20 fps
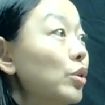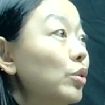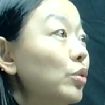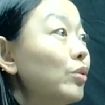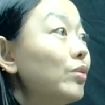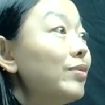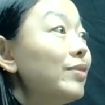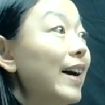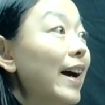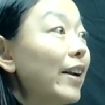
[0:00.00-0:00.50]

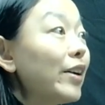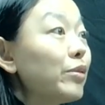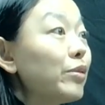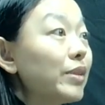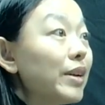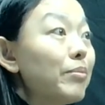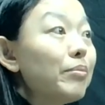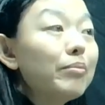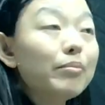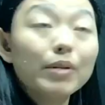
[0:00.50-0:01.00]
who
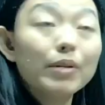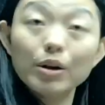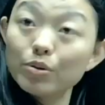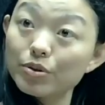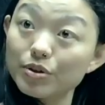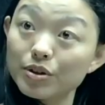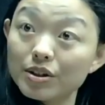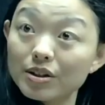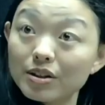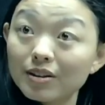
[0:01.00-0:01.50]
value them
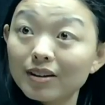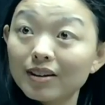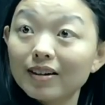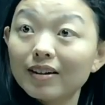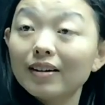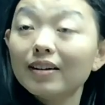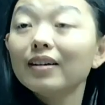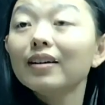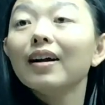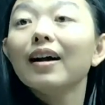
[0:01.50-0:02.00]
most
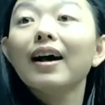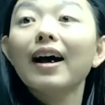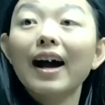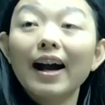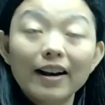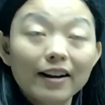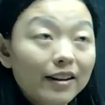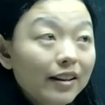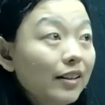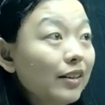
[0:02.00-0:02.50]

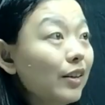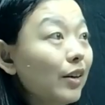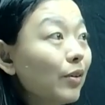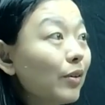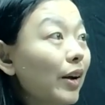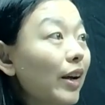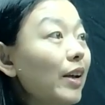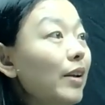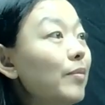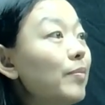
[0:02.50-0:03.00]
highly,
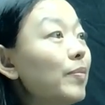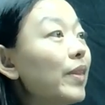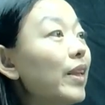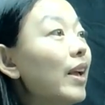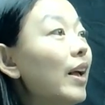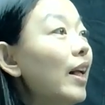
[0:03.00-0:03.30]
okay?